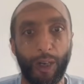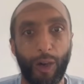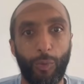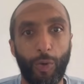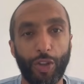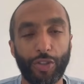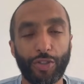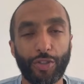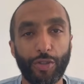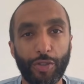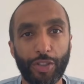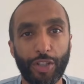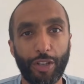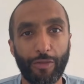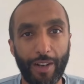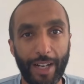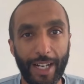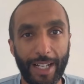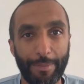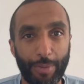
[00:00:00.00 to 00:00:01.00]
What's also
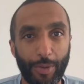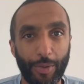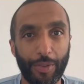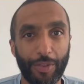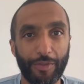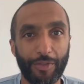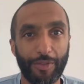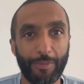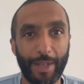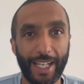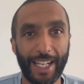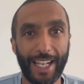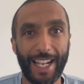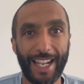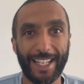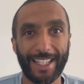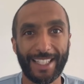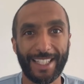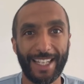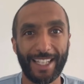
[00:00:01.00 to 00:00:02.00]
really important for me
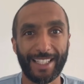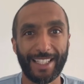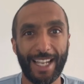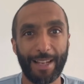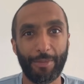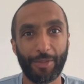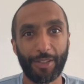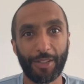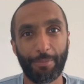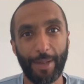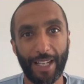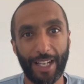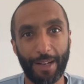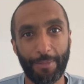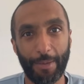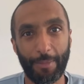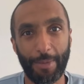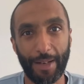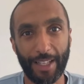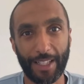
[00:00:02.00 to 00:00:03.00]
is that it's able to pick up
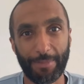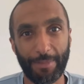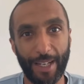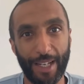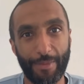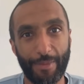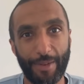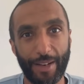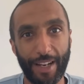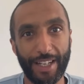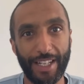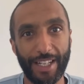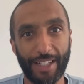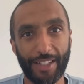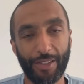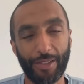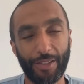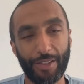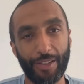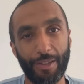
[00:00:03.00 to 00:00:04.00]
a bit of speed when I need
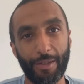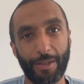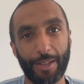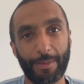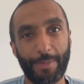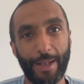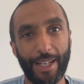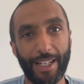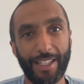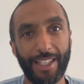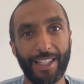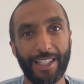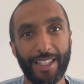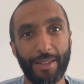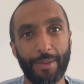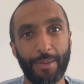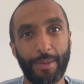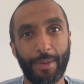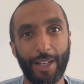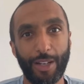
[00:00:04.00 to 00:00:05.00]
to. So especially in
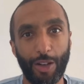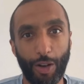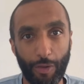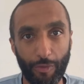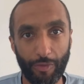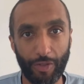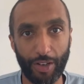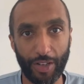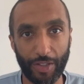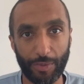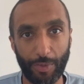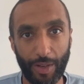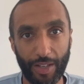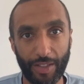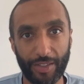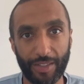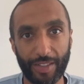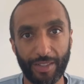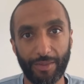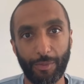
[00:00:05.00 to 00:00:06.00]
some of my long runs,
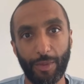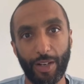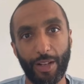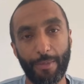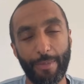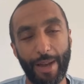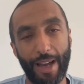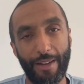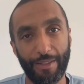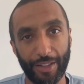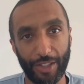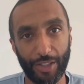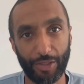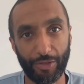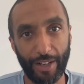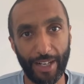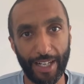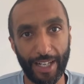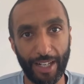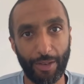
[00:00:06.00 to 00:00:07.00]
whilst when I'm marathon
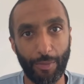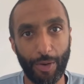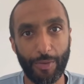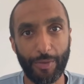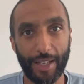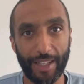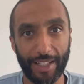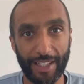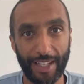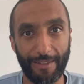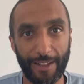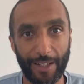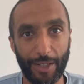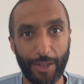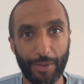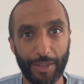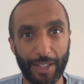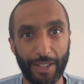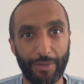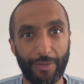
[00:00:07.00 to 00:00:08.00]
training, I won't necessarily
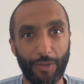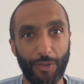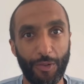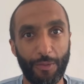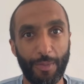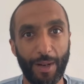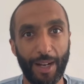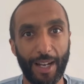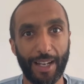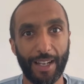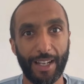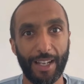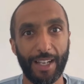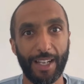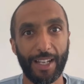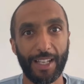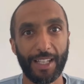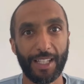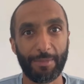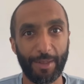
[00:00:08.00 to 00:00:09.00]
use it for my
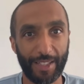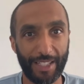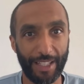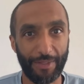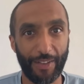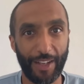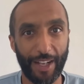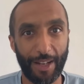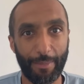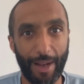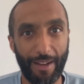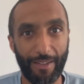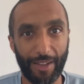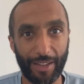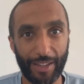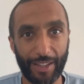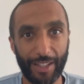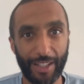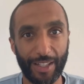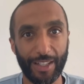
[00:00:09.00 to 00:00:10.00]
specific
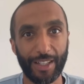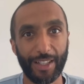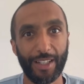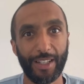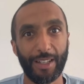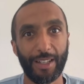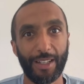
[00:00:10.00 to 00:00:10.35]
marathon